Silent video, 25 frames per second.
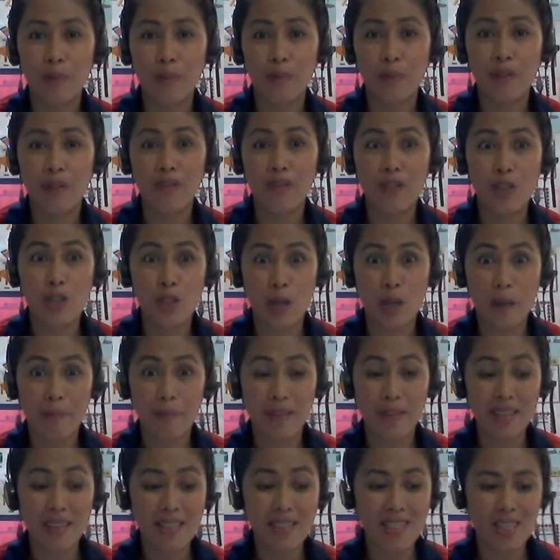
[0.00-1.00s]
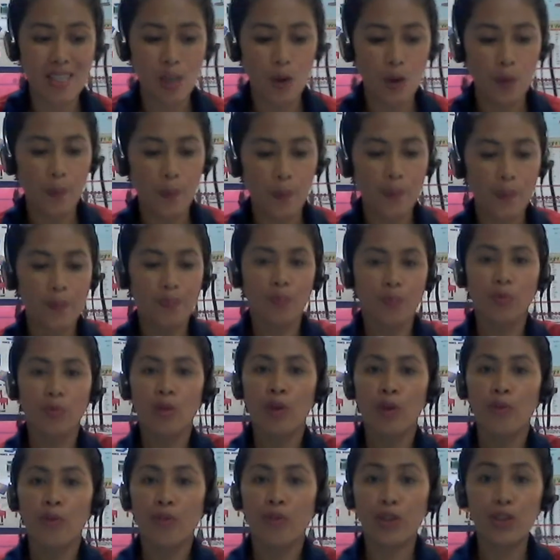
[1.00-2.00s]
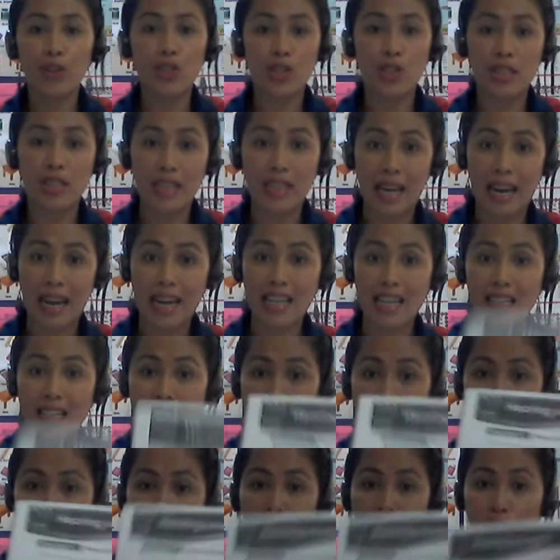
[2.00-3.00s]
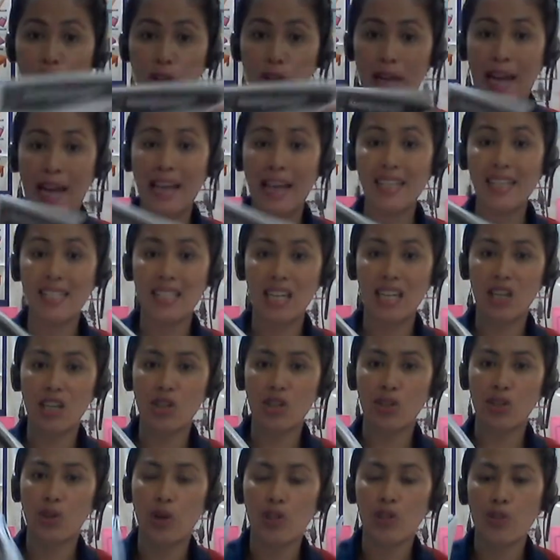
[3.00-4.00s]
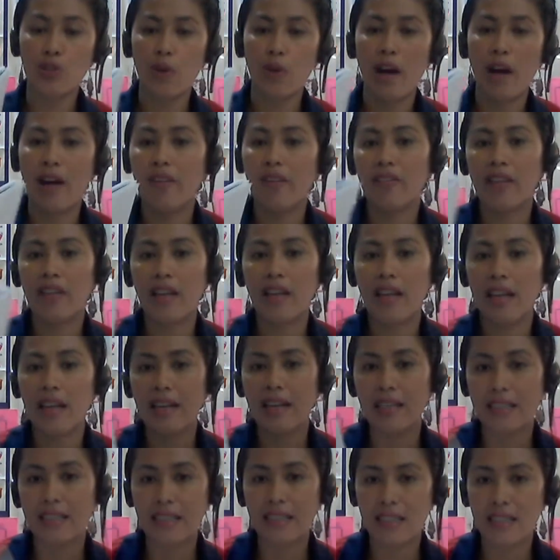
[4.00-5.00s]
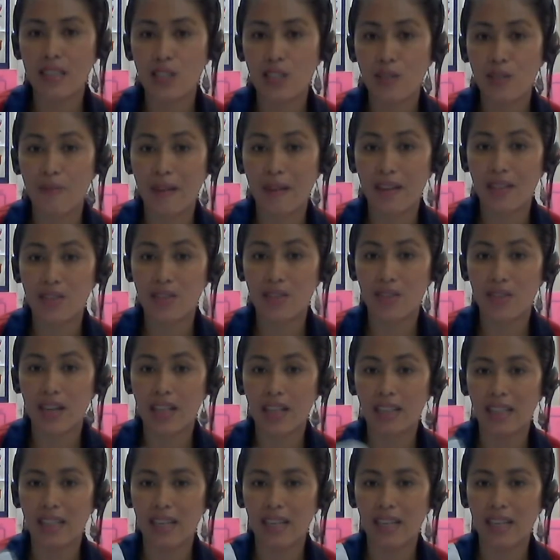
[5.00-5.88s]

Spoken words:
previous topics. So for today, so your last day, you're going to have an assessment, right?